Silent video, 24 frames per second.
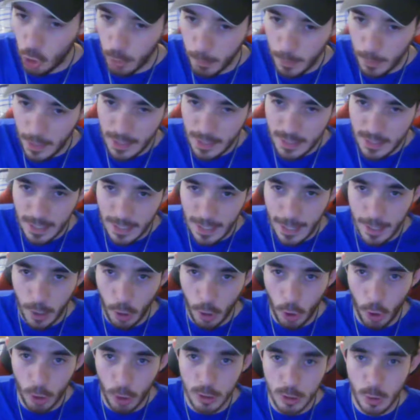means at
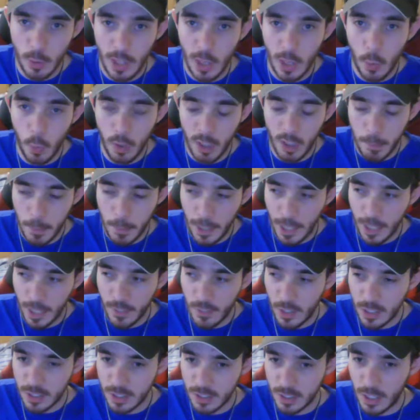all do I want to make
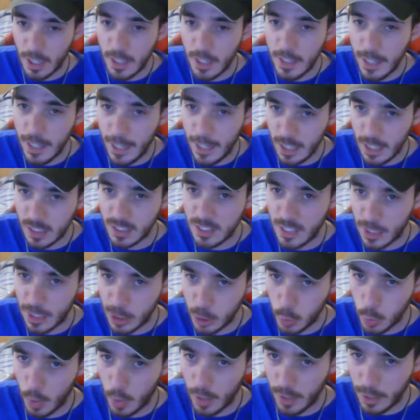this an
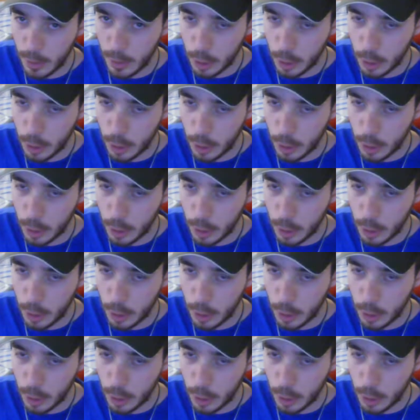asexuality